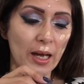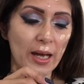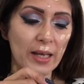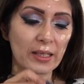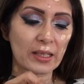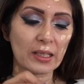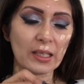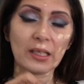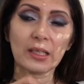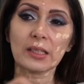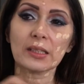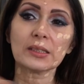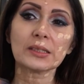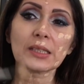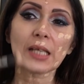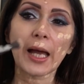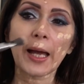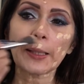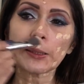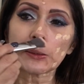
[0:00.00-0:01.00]
I think
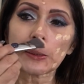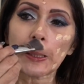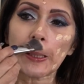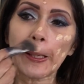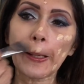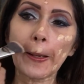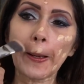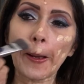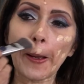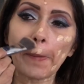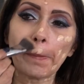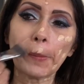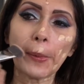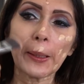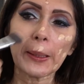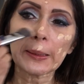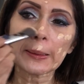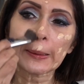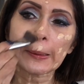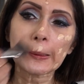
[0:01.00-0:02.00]
it's actually a
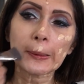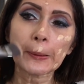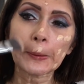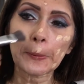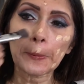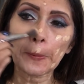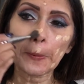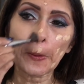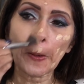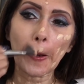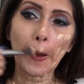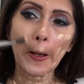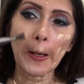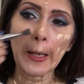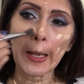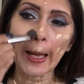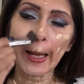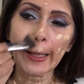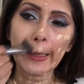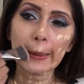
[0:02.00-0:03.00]
bit too
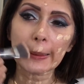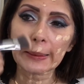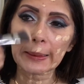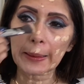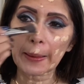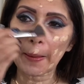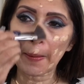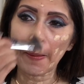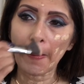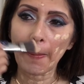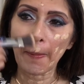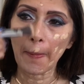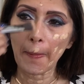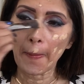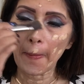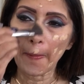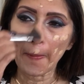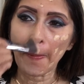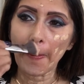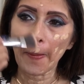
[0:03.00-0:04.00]
light
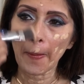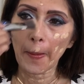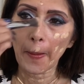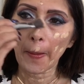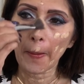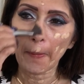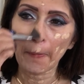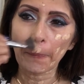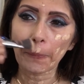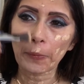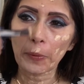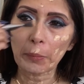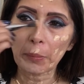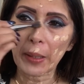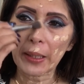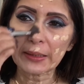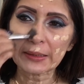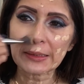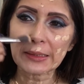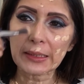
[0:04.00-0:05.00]
for
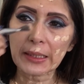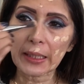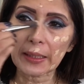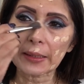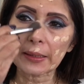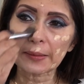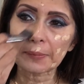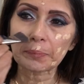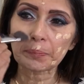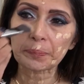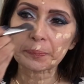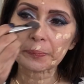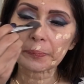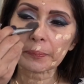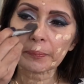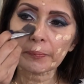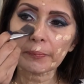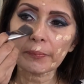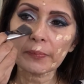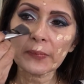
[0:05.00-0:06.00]
my skin.
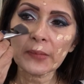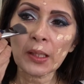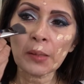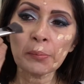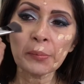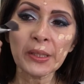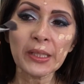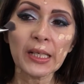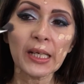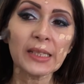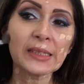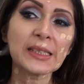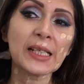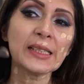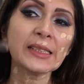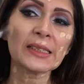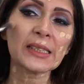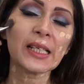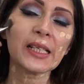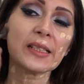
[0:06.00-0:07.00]
But as
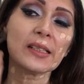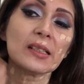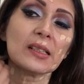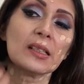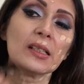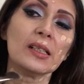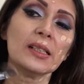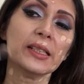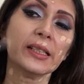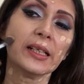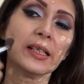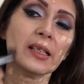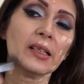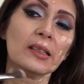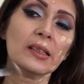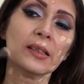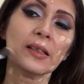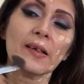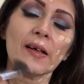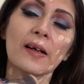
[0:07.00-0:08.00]
I said
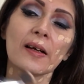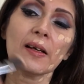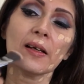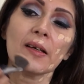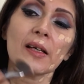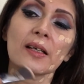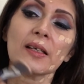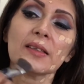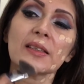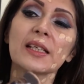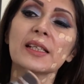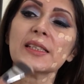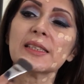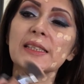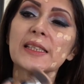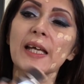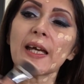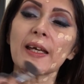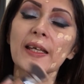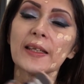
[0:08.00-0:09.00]
earlier, they
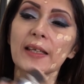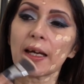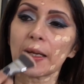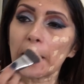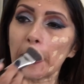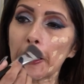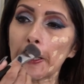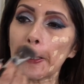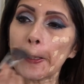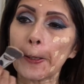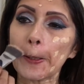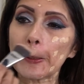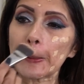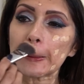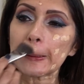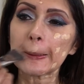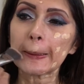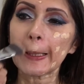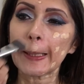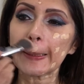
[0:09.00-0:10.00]
say that it
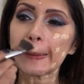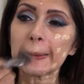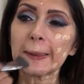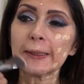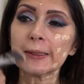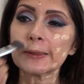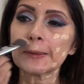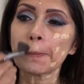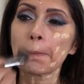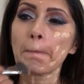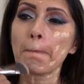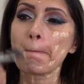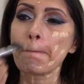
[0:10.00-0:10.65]
oxidizes